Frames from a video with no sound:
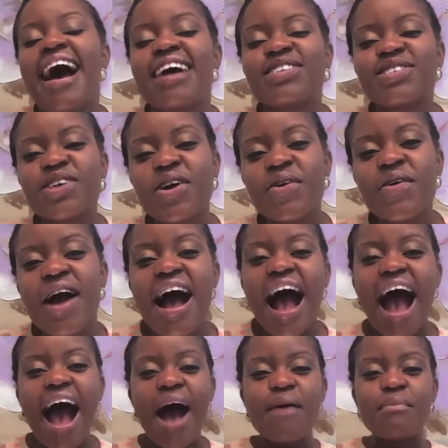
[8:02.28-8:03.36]
So,
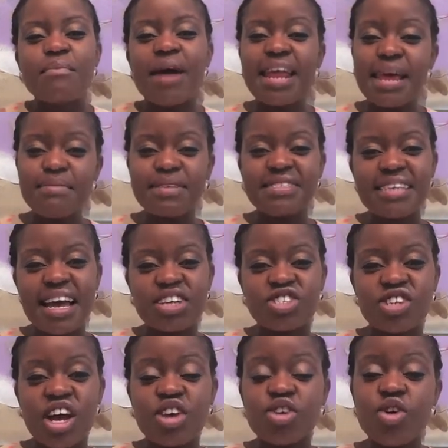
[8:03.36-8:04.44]
my name is
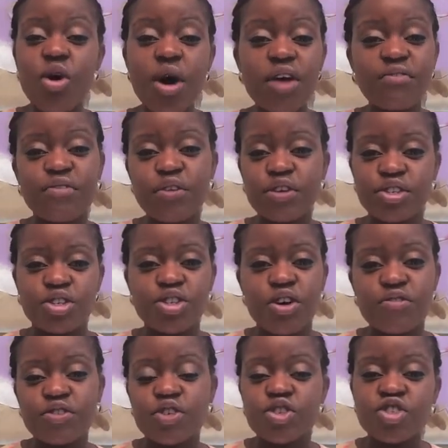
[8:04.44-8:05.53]
Nyasha, your
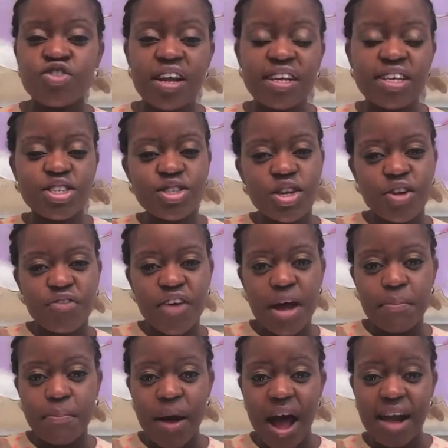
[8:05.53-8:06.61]
Infusionsoft Australia
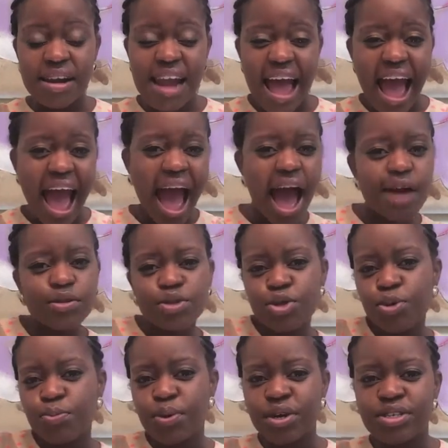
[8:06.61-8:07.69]
certified partner,
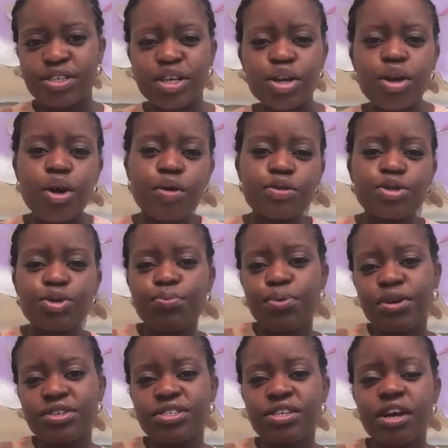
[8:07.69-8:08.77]
how-to person, go-to
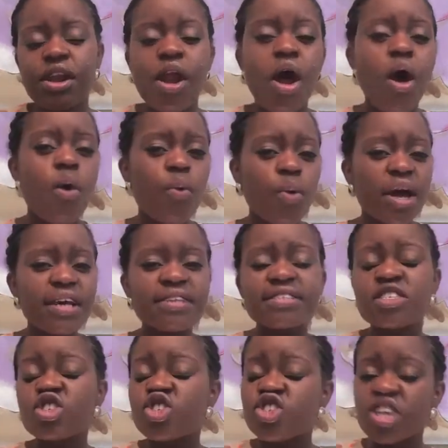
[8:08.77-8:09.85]
person,
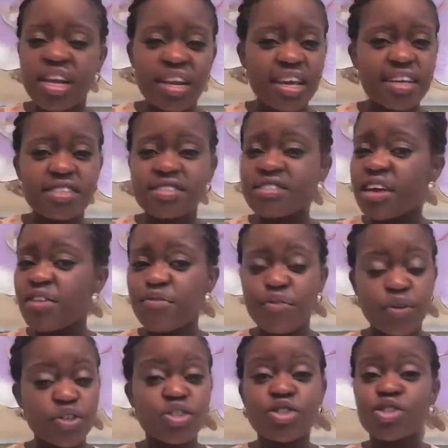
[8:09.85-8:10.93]
whiz, genius,
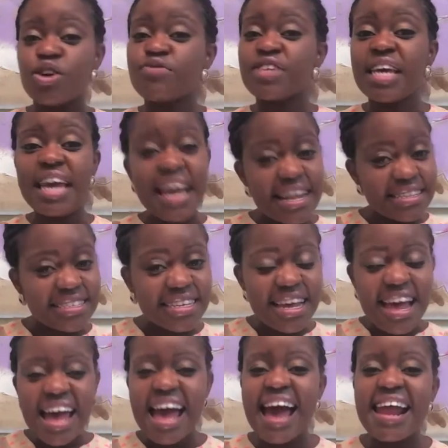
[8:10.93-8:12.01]
Infusionsoft it,
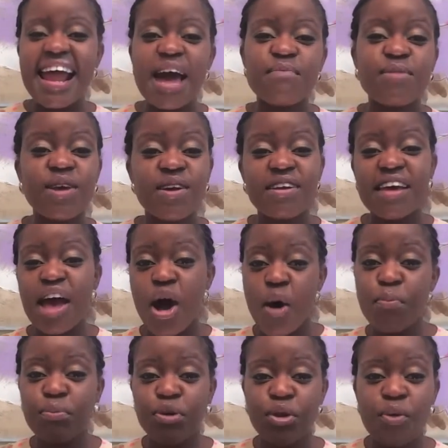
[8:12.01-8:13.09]
and I'm here to
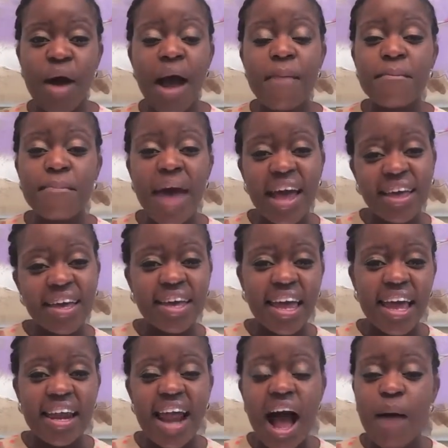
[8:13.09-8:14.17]
help you. I'm back
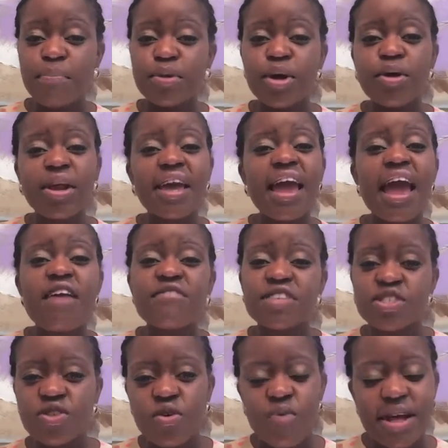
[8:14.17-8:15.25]
again uploading every
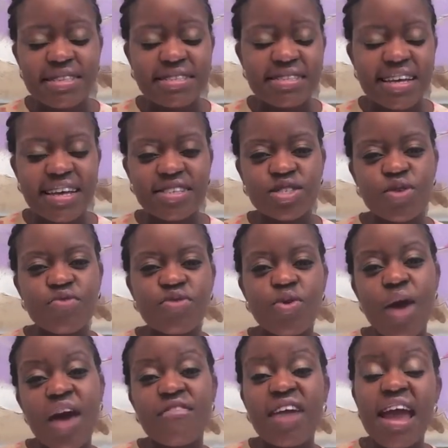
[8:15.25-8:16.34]
single Wednesday, so if
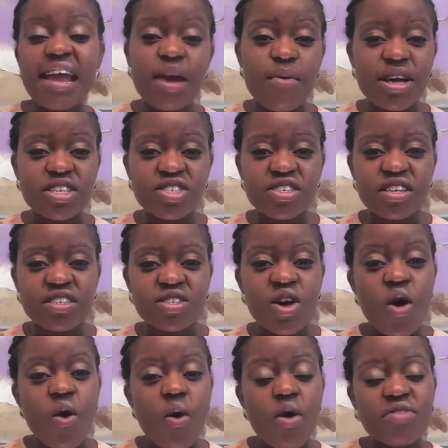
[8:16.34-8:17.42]
you have any questions
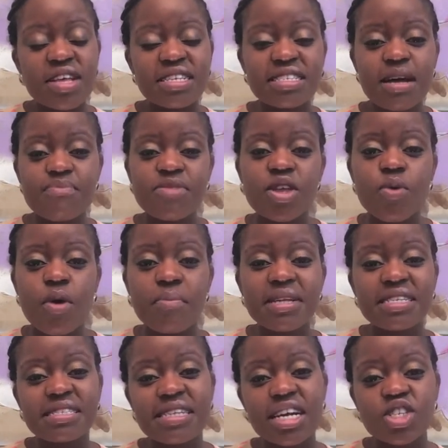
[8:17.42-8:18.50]
or there's something you want me
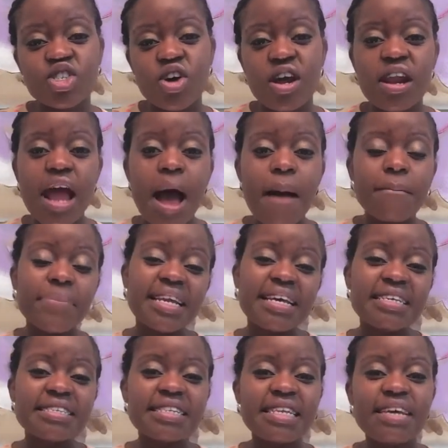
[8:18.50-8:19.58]
to touch on,
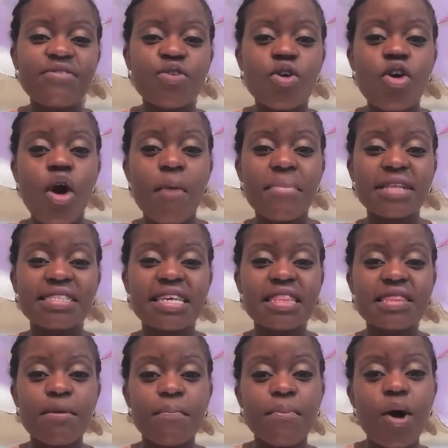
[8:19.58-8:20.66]
please leave your comments
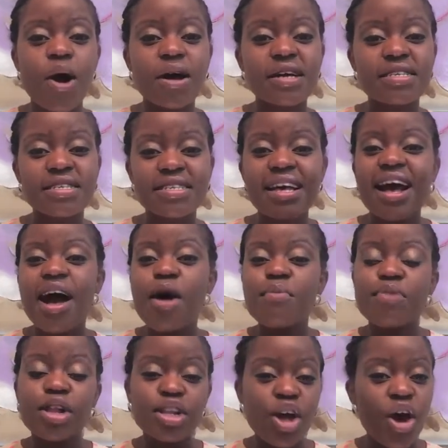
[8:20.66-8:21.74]
in the box
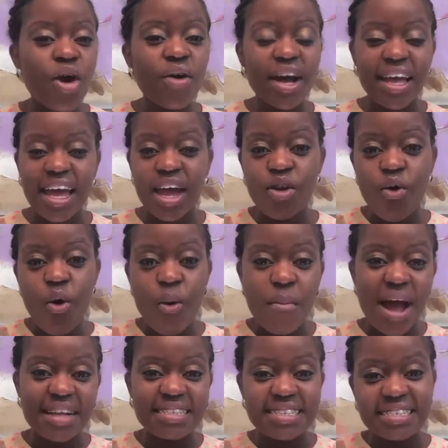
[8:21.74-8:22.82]
below. Again, all
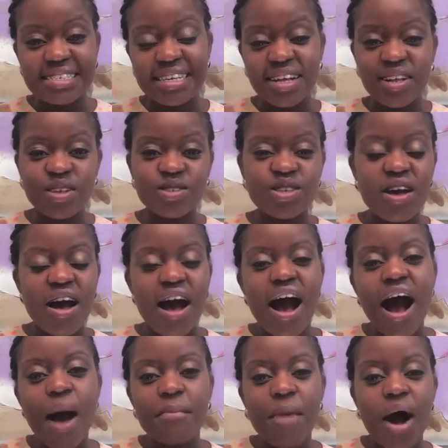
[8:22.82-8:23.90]
my details
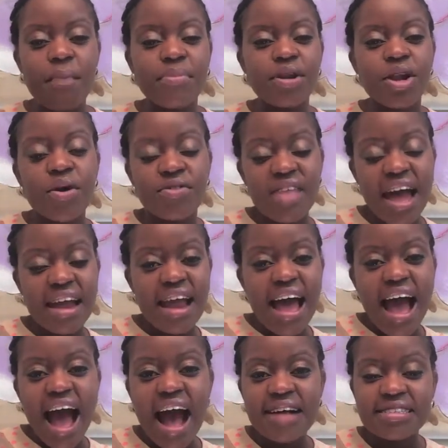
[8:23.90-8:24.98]
are below
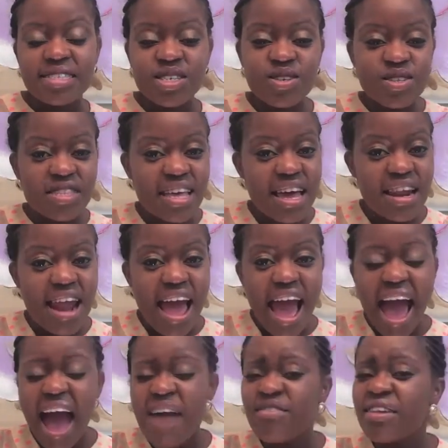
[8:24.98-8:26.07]
that. Until then,
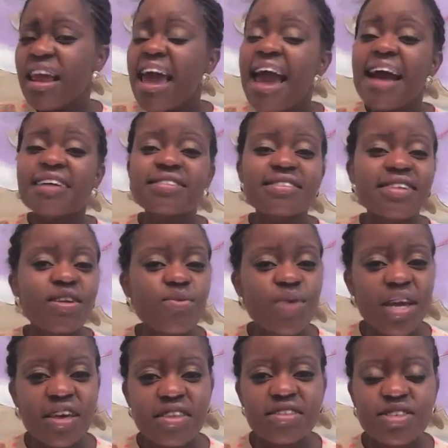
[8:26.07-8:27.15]
have an excellent
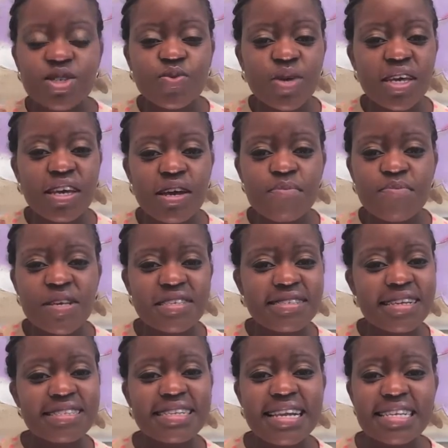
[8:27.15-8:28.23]
week this week in business.